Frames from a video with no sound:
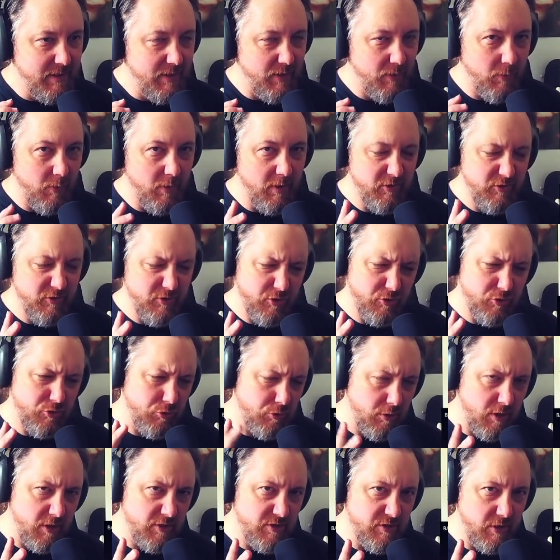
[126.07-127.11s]
One's just
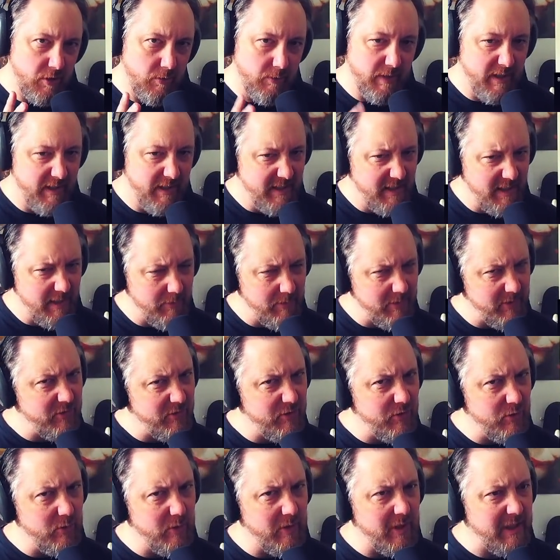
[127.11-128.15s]
crunching away. The other one's
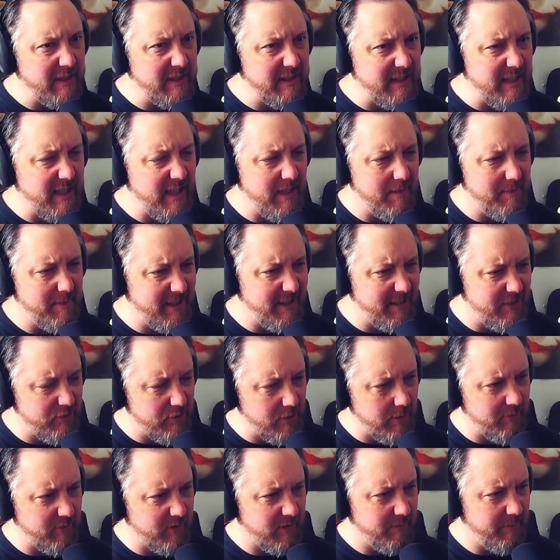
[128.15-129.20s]
doing a climb. And then the
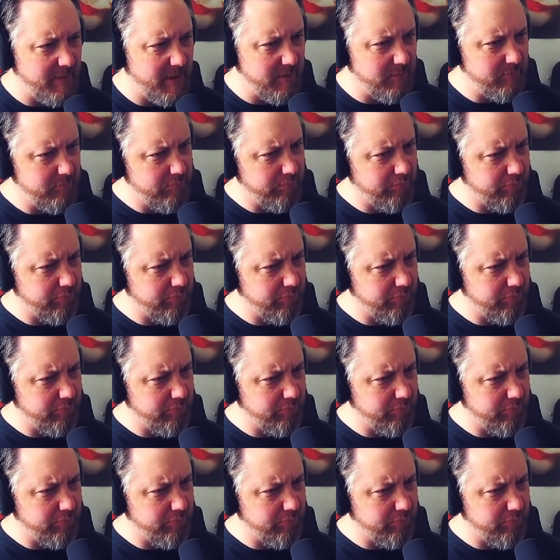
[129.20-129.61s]
drums come in.